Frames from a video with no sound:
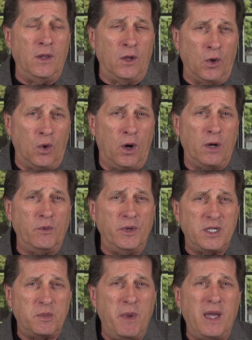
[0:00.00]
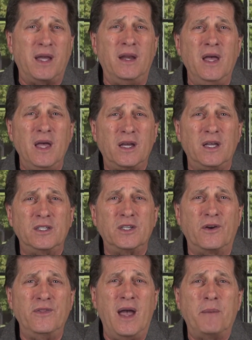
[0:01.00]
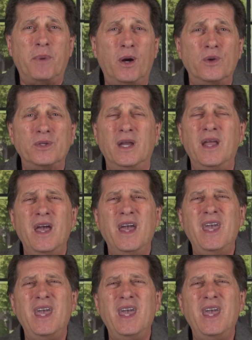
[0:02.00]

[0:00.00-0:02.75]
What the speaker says: the Lord was speaking concerning that person.